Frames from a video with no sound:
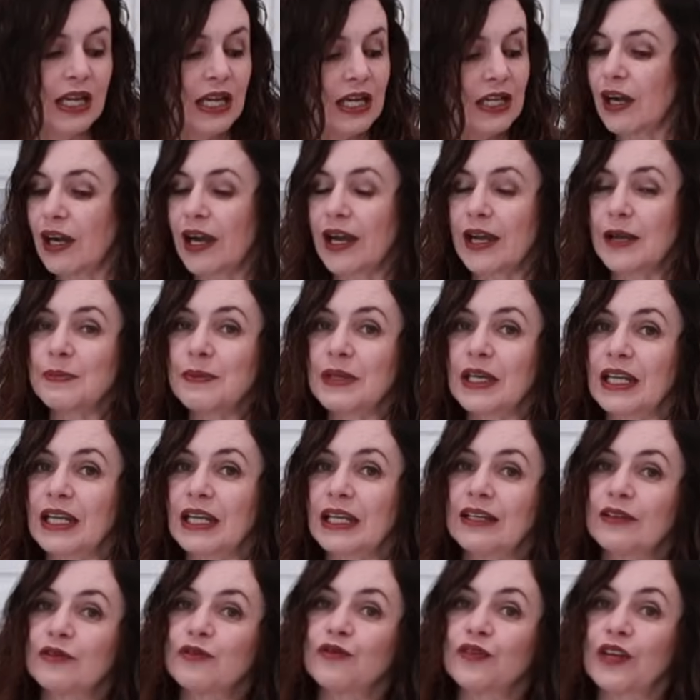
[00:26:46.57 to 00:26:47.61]
I'm
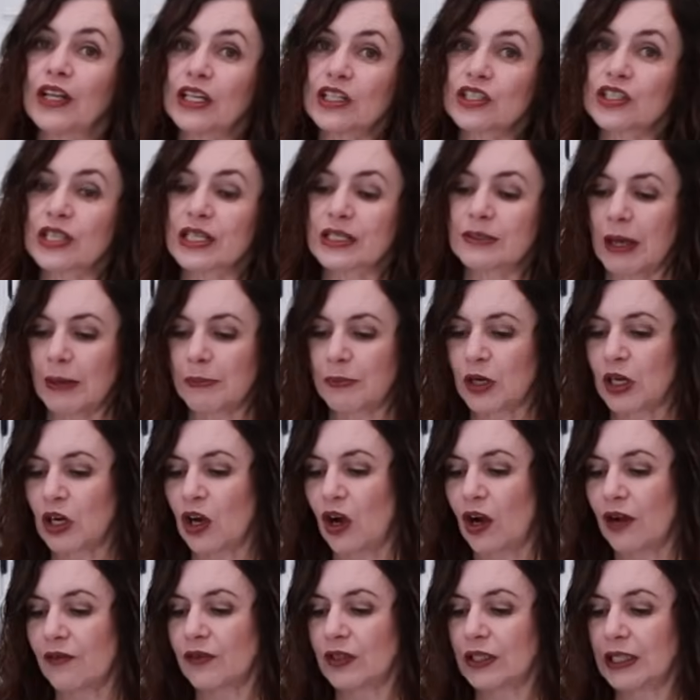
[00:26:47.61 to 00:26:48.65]
gonna finish this pepper
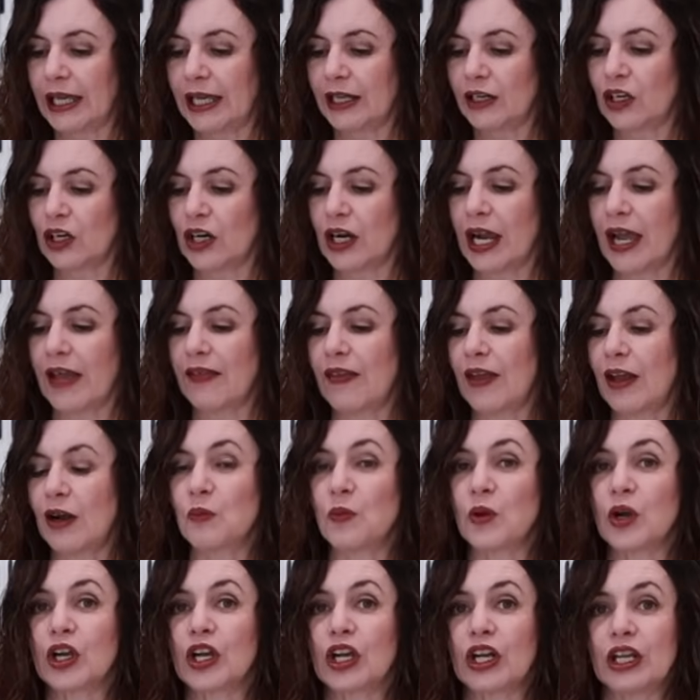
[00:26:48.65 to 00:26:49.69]
off later, and then
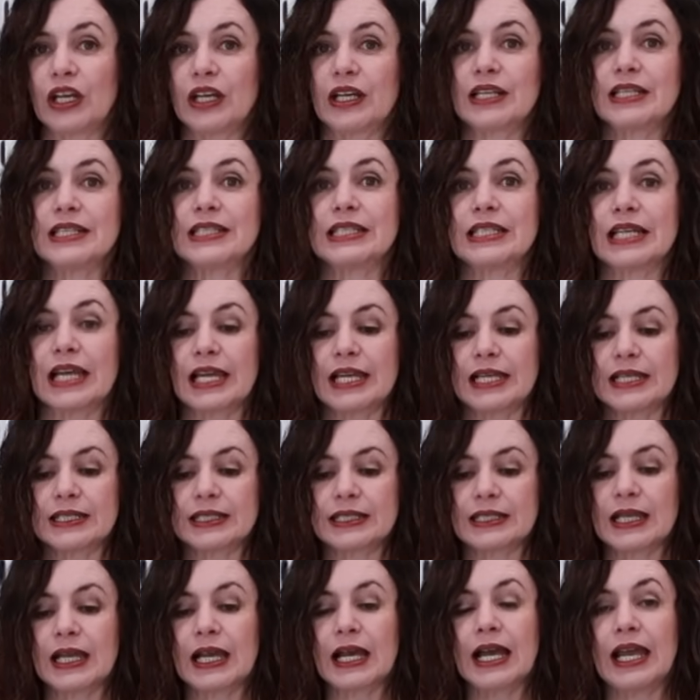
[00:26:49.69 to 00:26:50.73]
we're gonna
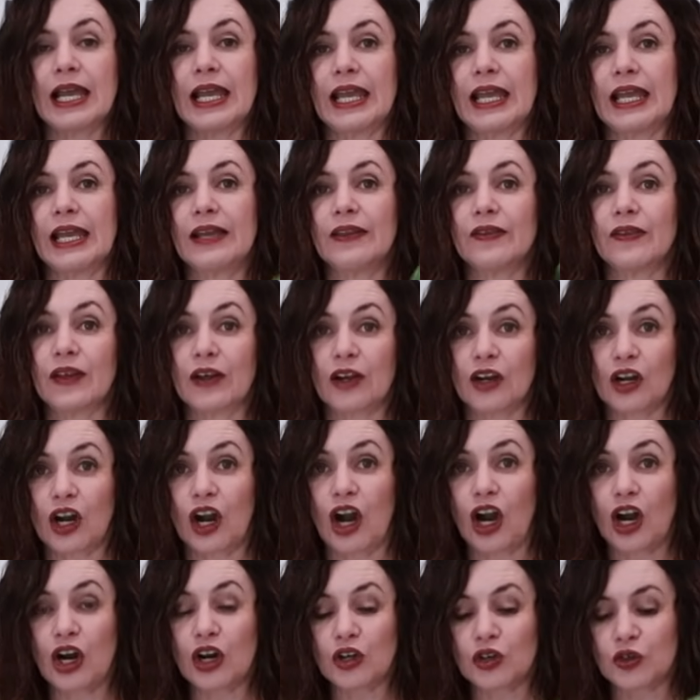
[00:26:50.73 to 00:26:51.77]
dice
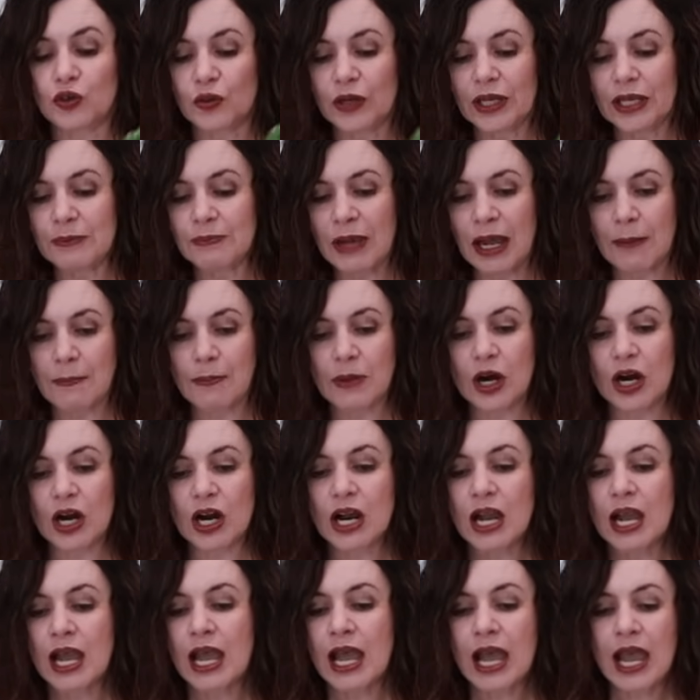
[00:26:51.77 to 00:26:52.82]
our green
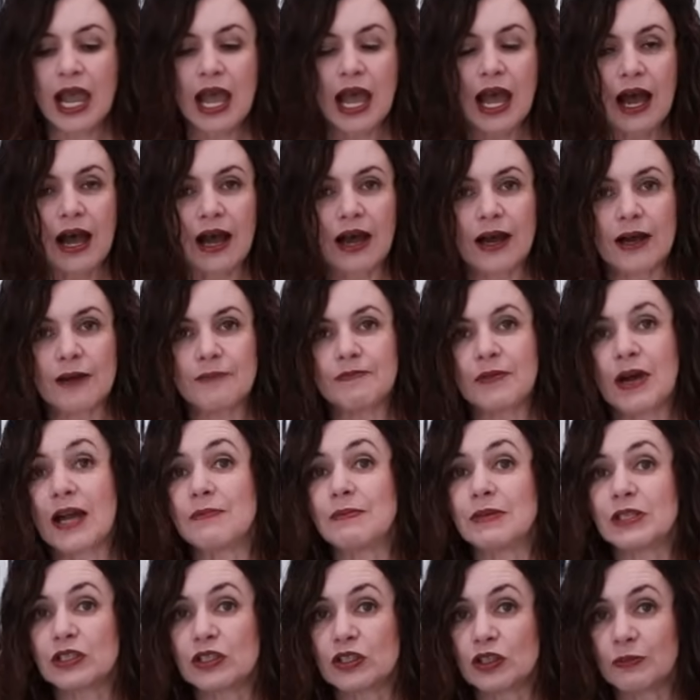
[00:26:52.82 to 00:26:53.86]
pepper.
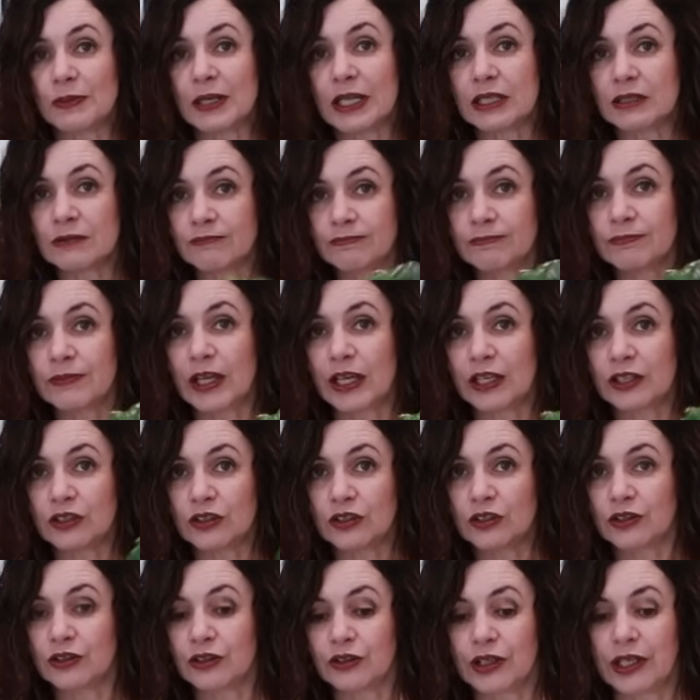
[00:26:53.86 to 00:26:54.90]
I'm assuming that
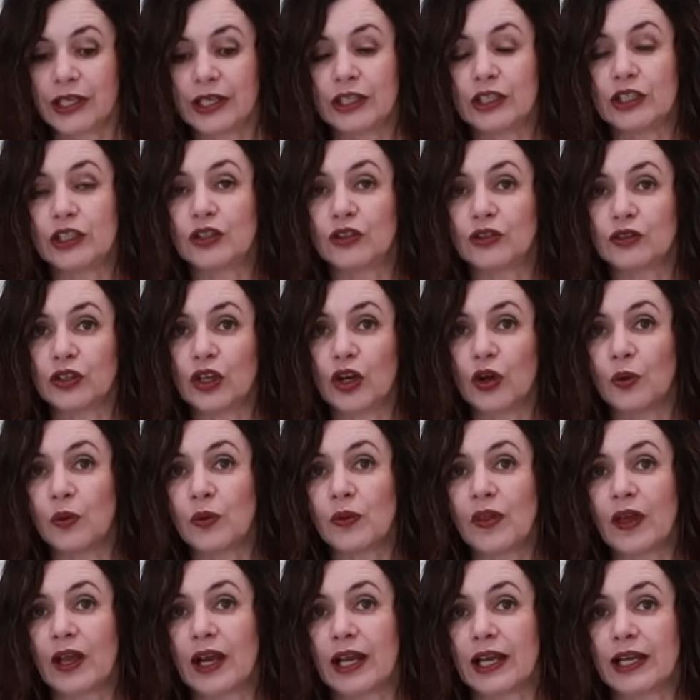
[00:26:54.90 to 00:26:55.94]
you'll know
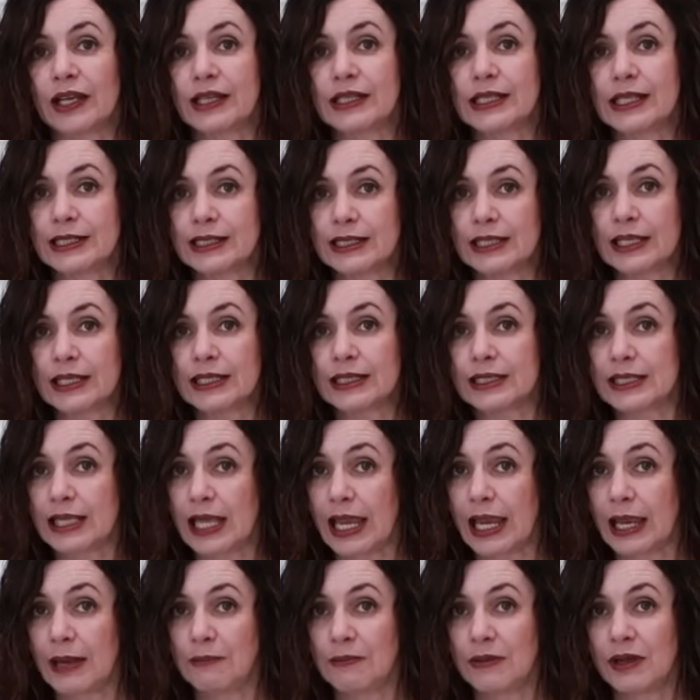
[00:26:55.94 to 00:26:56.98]
that it's the
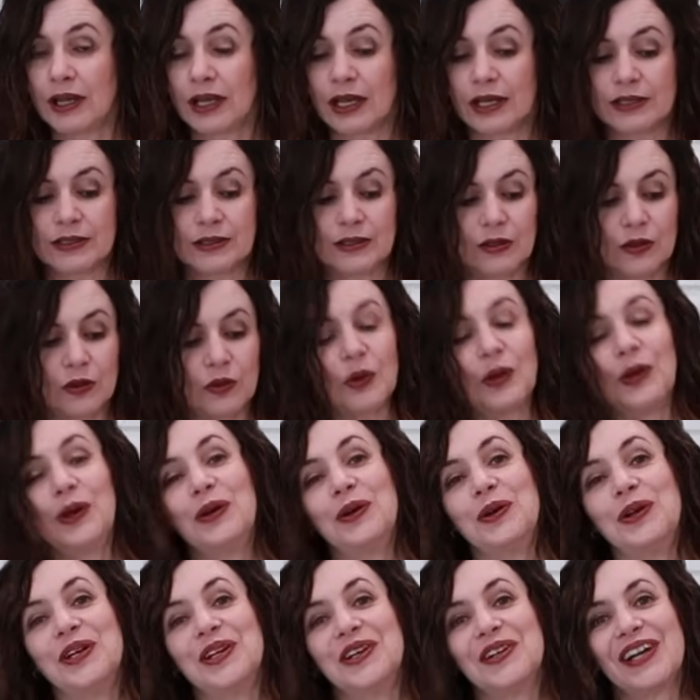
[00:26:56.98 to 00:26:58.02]
same as
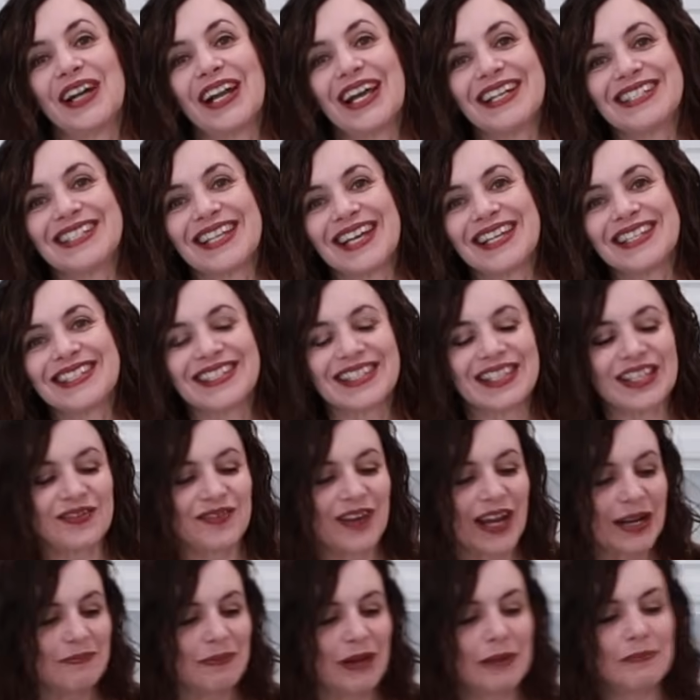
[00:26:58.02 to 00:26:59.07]
when I dice the
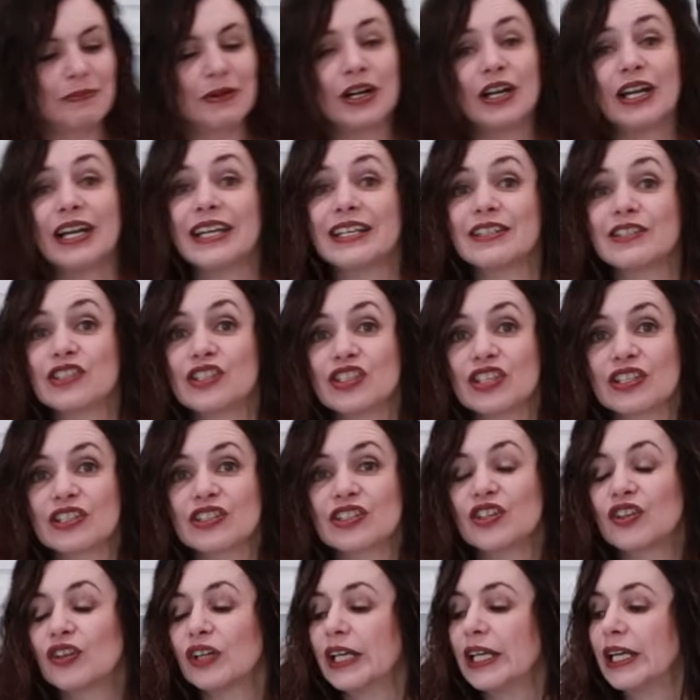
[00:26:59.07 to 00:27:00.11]
red pepper, it's
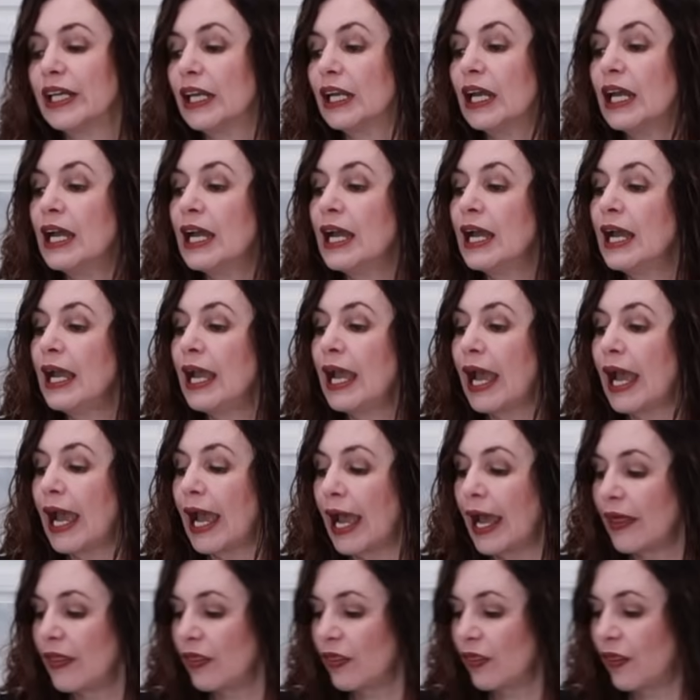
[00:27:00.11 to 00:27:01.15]
just green.
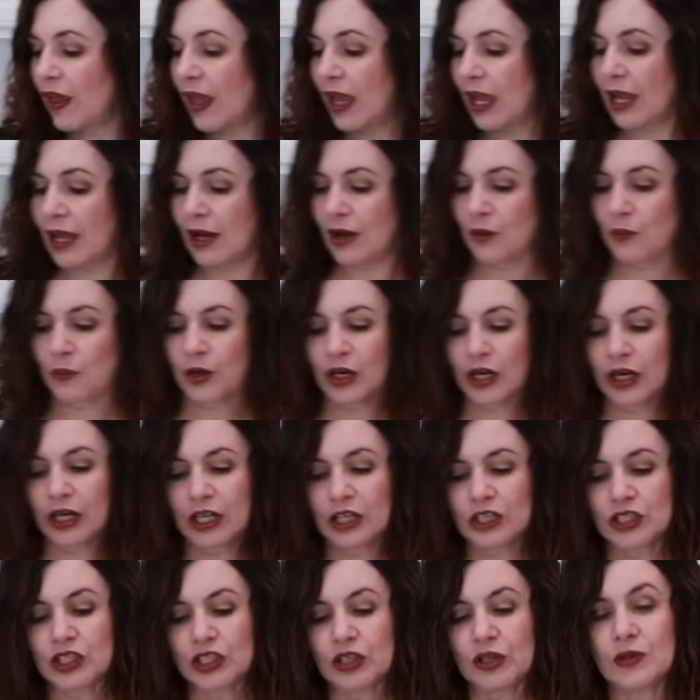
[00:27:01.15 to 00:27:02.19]
And then we're
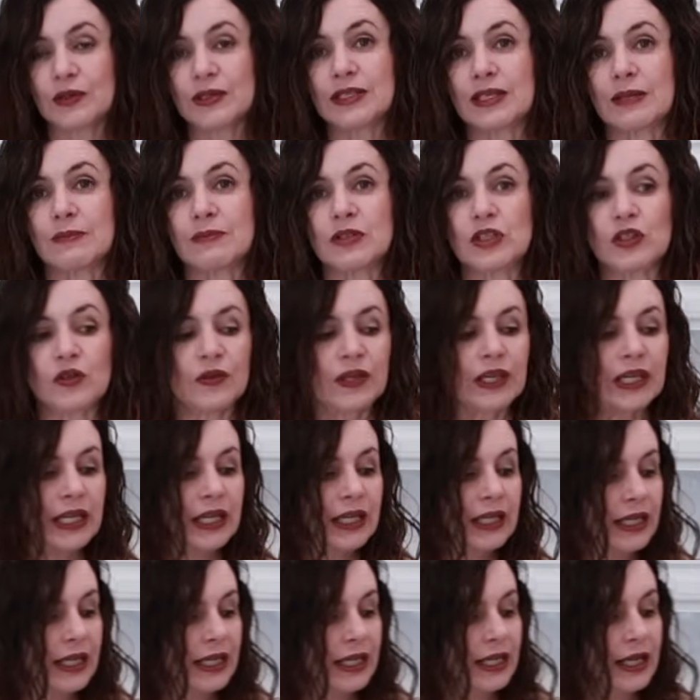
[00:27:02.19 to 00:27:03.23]
gonna do some
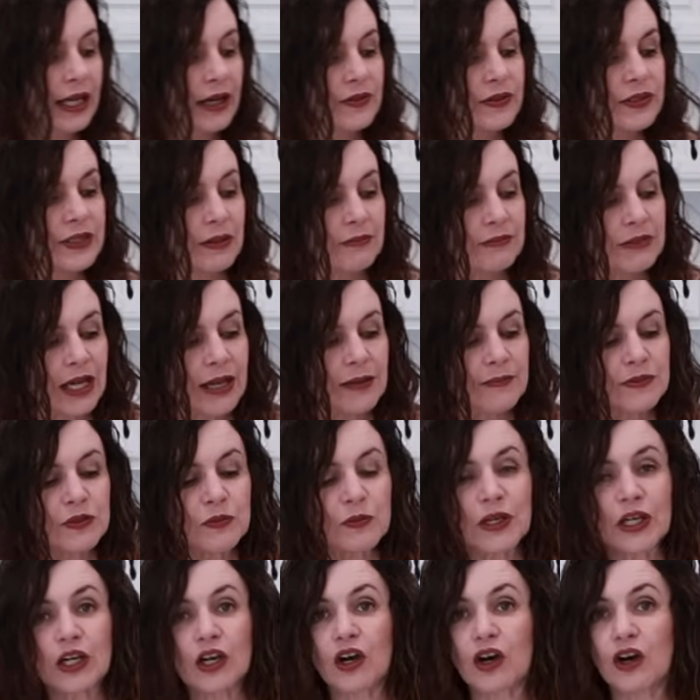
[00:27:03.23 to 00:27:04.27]
zucchini. Now, sometimes
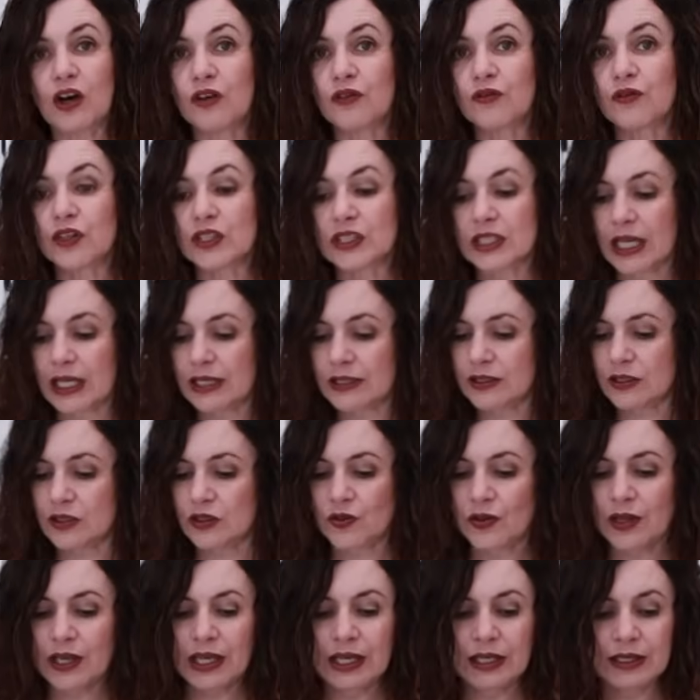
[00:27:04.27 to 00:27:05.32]
we call for diced
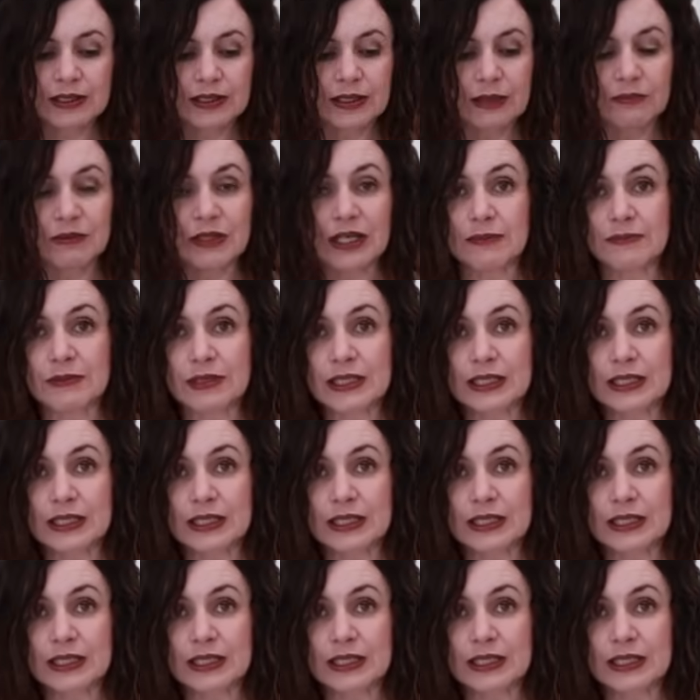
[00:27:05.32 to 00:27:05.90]
zucchini, sometimes